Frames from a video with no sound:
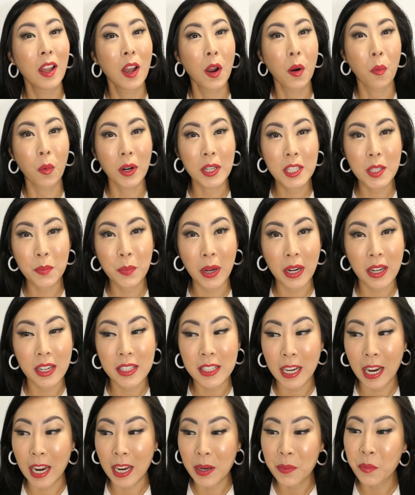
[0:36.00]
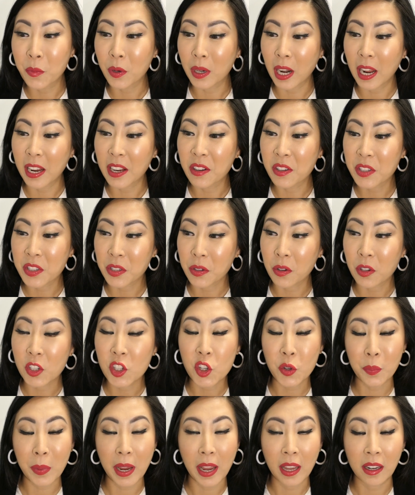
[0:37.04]
once upon a time when I used to go to
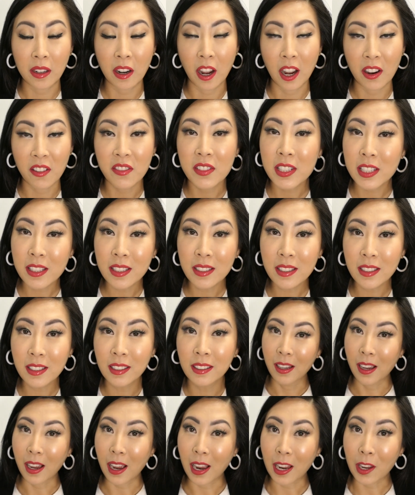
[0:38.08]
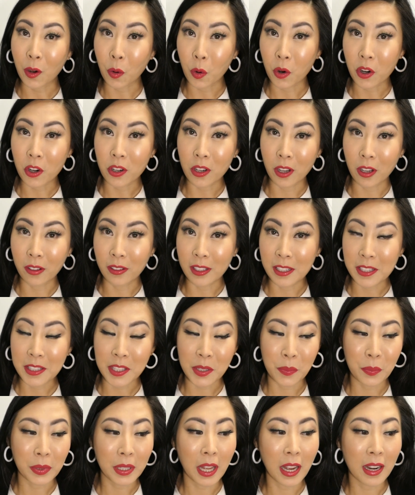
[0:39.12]
Japan often, I ordered all these
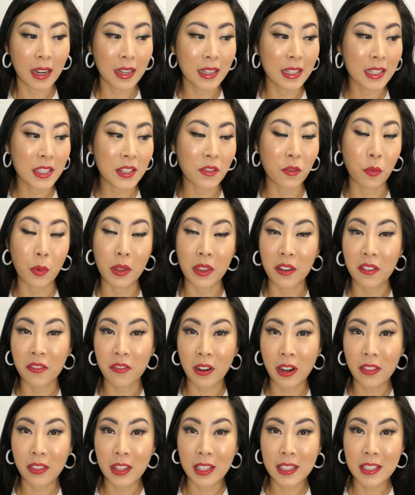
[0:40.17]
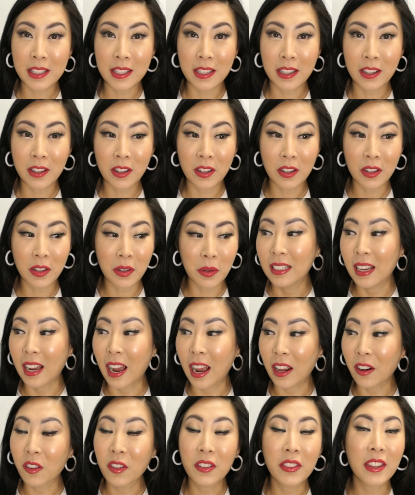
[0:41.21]
supplies with a friend that's there.
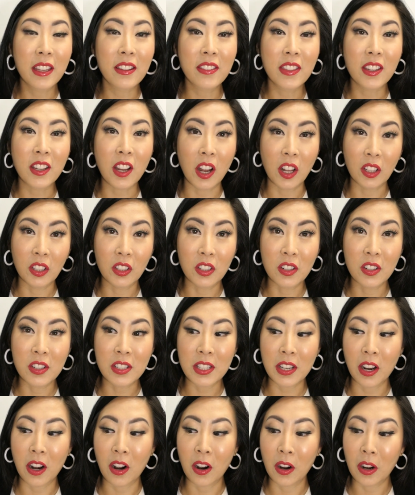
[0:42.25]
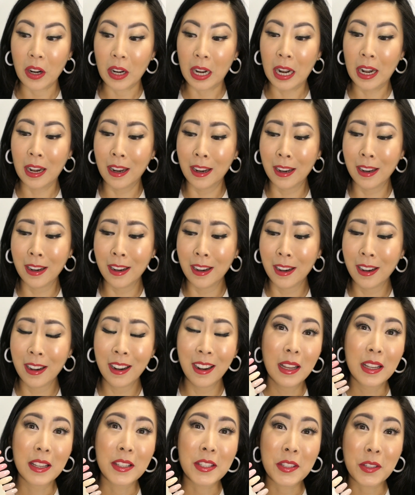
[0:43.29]
I don't think the colors are
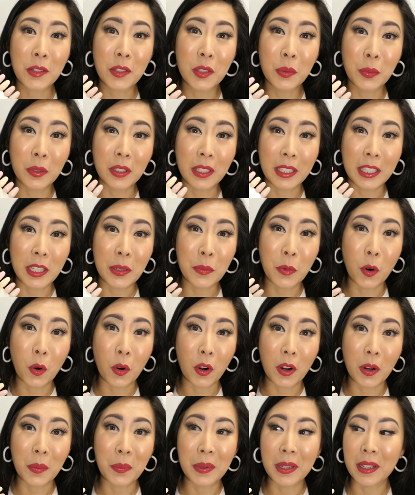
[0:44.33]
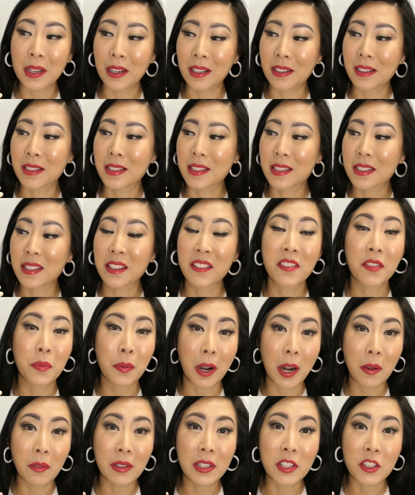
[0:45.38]
suitable anymore because they've
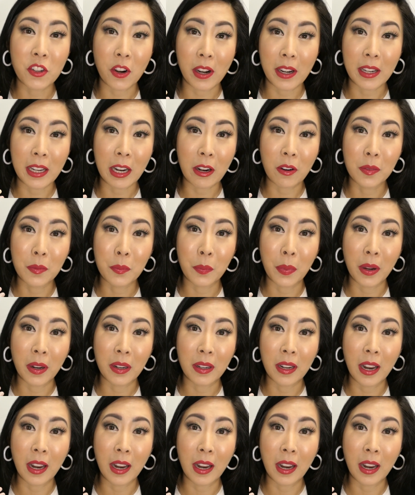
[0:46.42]
probably dried out, but